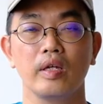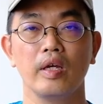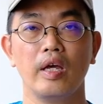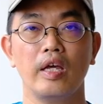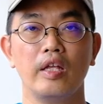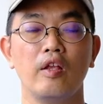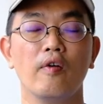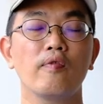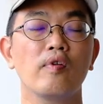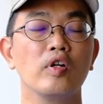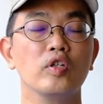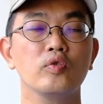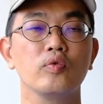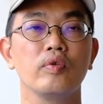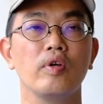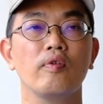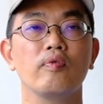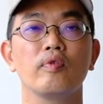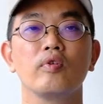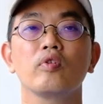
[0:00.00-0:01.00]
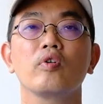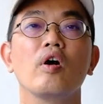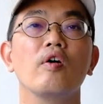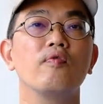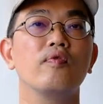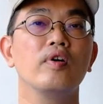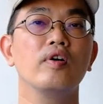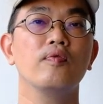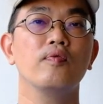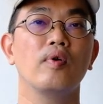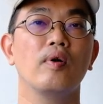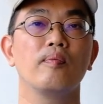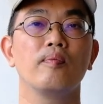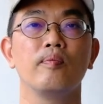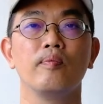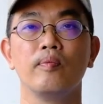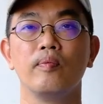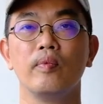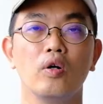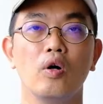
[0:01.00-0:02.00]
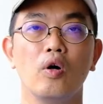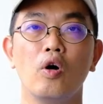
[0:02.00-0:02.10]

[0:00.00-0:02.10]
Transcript: And of course, we have photographers from